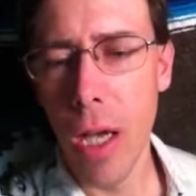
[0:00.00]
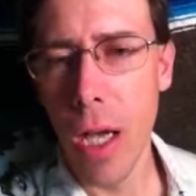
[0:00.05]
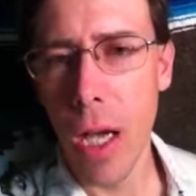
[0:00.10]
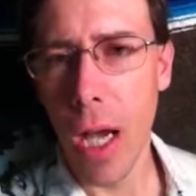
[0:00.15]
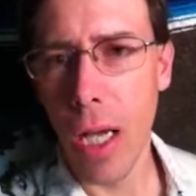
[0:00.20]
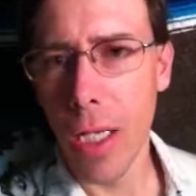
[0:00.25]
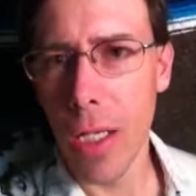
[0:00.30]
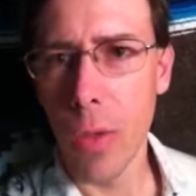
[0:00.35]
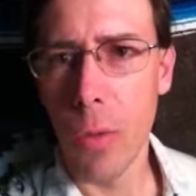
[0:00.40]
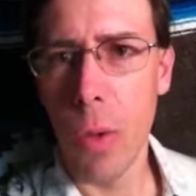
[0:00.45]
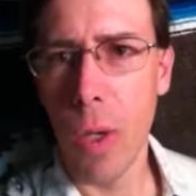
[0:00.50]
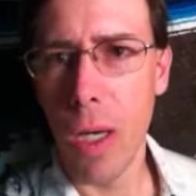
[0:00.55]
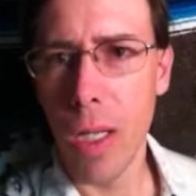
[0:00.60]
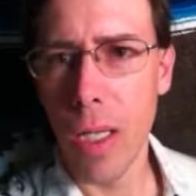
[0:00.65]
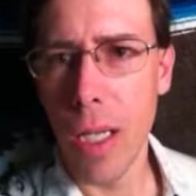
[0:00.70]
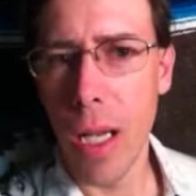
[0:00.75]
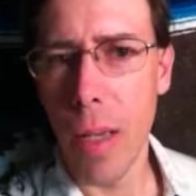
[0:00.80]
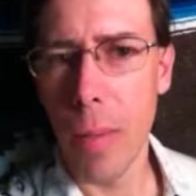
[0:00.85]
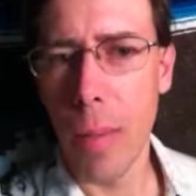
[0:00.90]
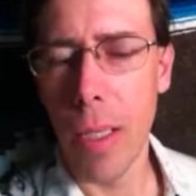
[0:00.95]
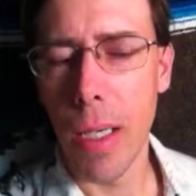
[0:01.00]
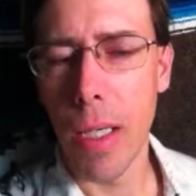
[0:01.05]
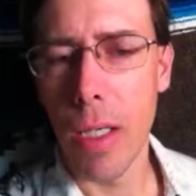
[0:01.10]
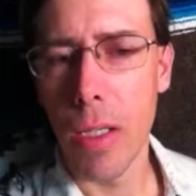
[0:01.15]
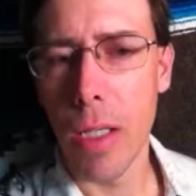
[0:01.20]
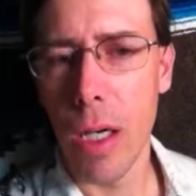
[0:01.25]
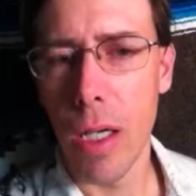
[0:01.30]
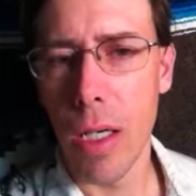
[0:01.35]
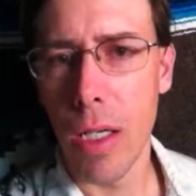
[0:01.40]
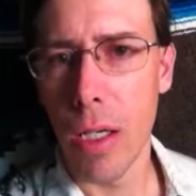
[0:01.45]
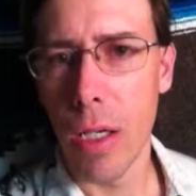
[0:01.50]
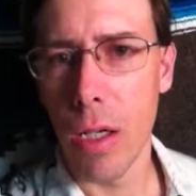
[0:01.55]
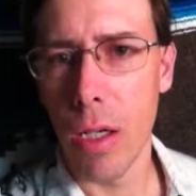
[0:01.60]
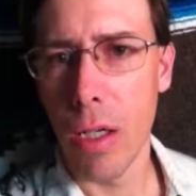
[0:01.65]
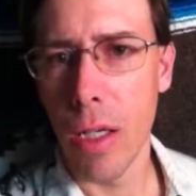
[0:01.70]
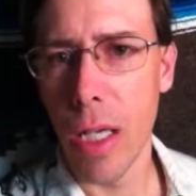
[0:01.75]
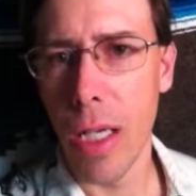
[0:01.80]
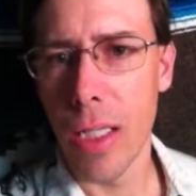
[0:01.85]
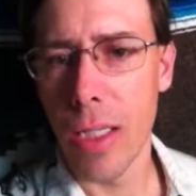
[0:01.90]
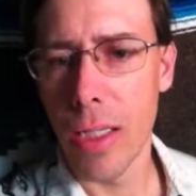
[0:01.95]
I can run a damn marathon and
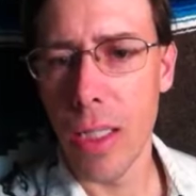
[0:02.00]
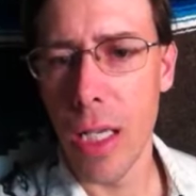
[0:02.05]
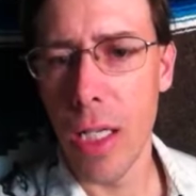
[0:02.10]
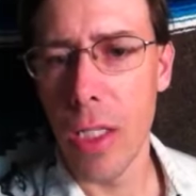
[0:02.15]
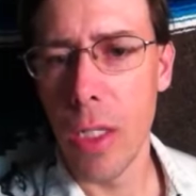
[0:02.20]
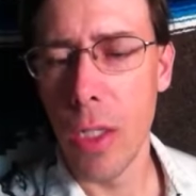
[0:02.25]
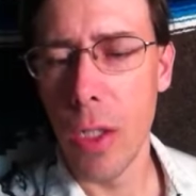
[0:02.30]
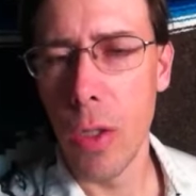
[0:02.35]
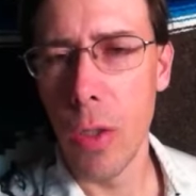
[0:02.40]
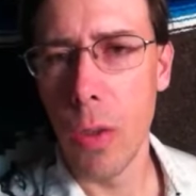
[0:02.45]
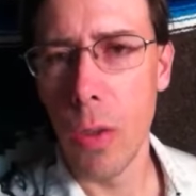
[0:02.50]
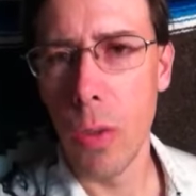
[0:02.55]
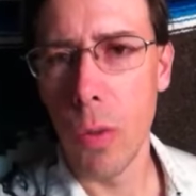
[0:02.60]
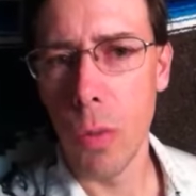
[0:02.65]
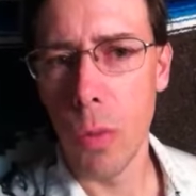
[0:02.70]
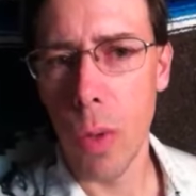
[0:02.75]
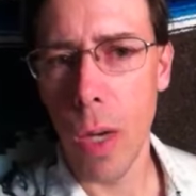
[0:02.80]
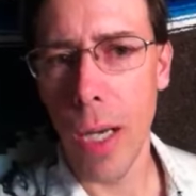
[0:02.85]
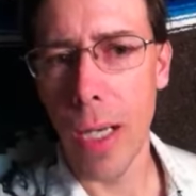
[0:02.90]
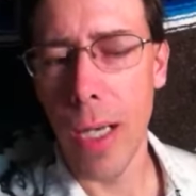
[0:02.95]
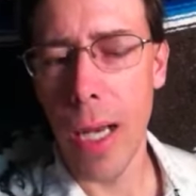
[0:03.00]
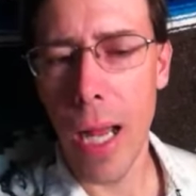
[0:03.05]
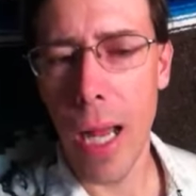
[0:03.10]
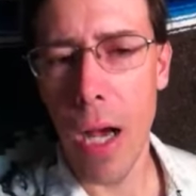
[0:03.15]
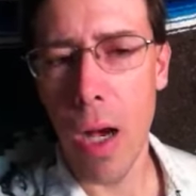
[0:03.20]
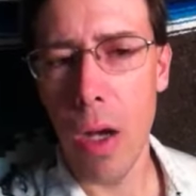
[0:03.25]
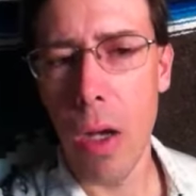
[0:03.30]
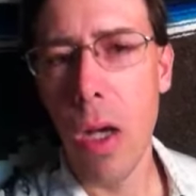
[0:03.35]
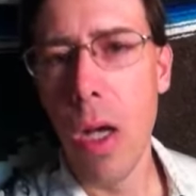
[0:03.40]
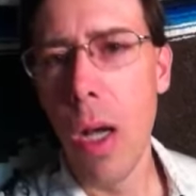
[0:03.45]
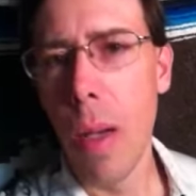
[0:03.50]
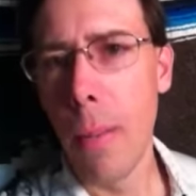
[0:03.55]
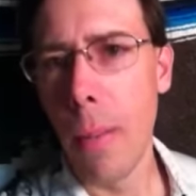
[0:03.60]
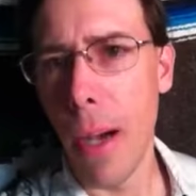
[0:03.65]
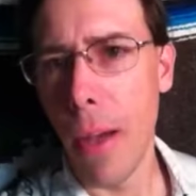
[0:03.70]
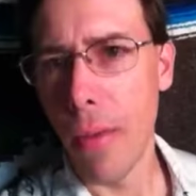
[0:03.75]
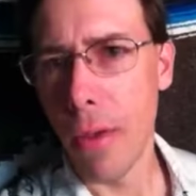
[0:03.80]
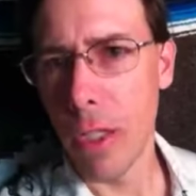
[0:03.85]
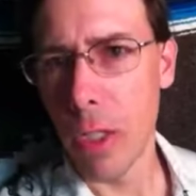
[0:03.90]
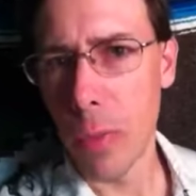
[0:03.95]
hurt less than I do right now,
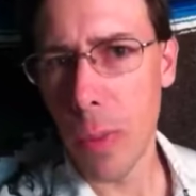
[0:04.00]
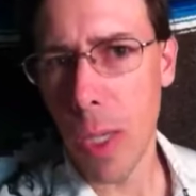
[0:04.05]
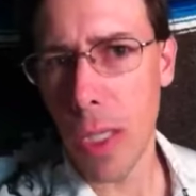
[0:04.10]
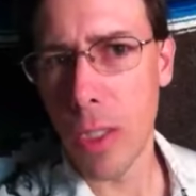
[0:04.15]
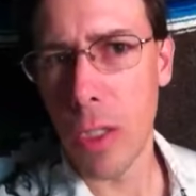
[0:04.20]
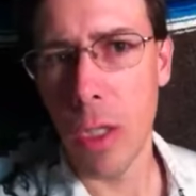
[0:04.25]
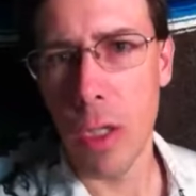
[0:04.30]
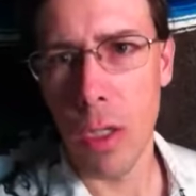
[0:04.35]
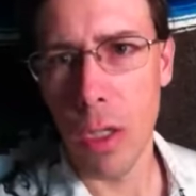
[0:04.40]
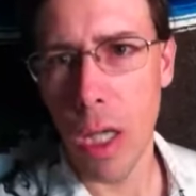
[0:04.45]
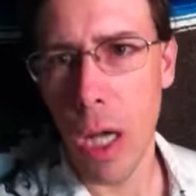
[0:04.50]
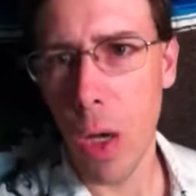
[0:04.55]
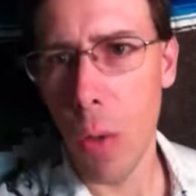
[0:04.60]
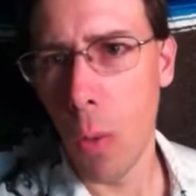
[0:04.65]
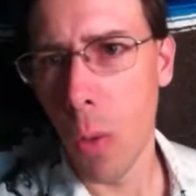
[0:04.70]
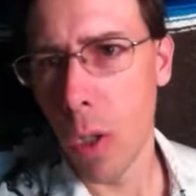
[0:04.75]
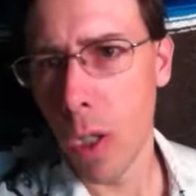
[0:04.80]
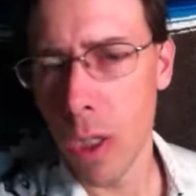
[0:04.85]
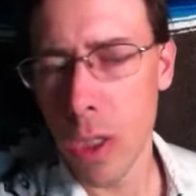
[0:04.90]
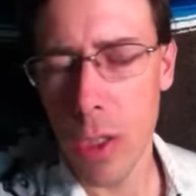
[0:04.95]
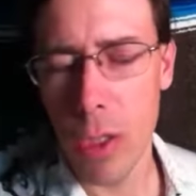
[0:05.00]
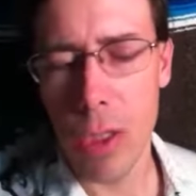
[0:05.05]
but other spots hurt a lot worse.